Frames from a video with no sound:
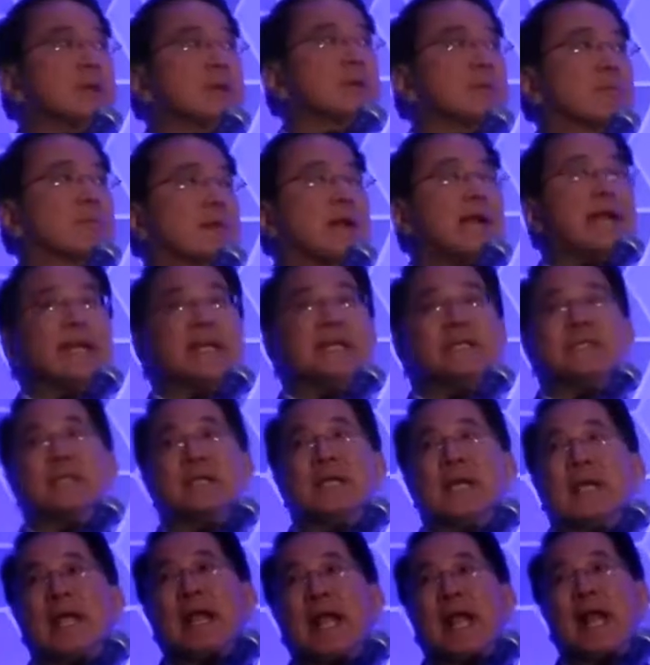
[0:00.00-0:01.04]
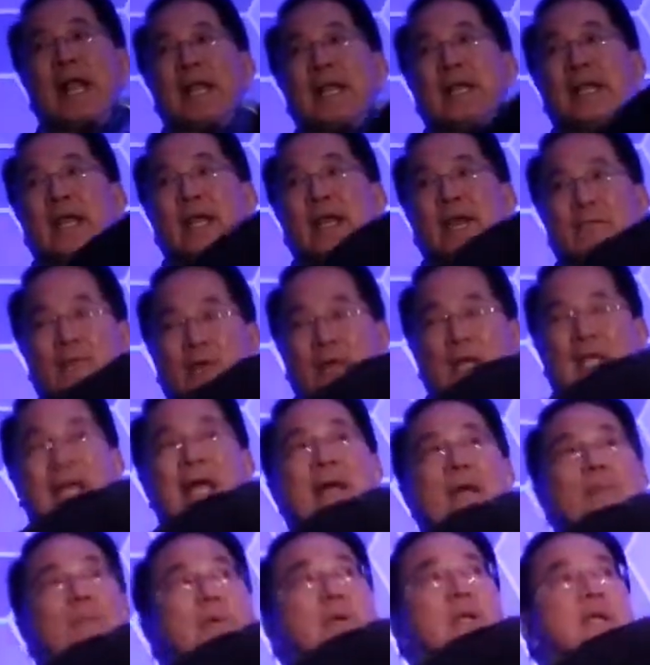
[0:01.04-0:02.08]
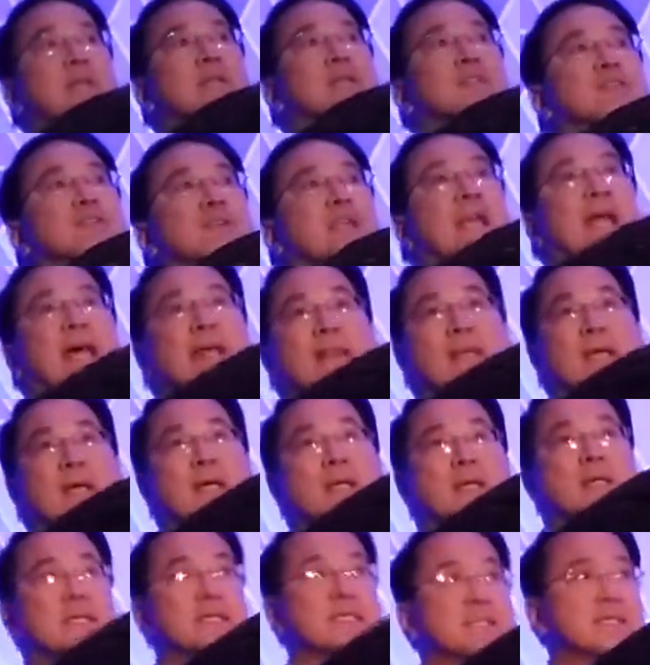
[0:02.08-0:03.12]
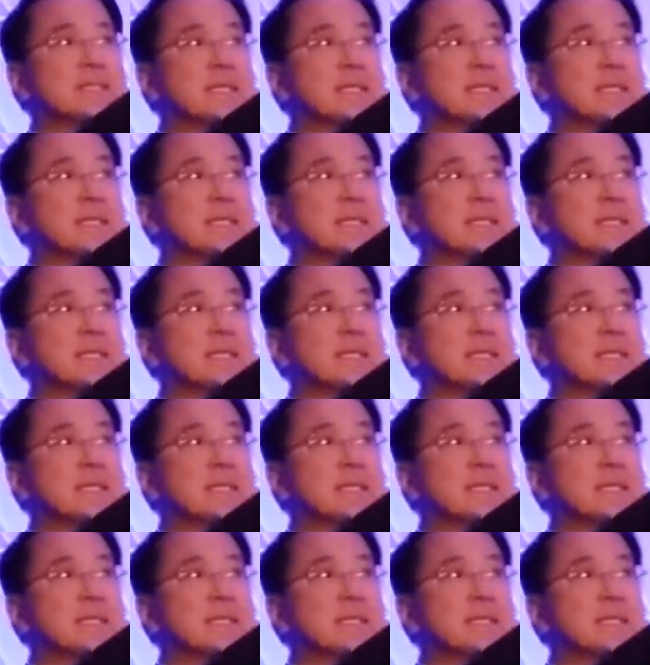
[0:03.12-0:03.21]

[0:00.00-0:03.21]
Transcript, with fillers: on the right. And they have collaborated together. They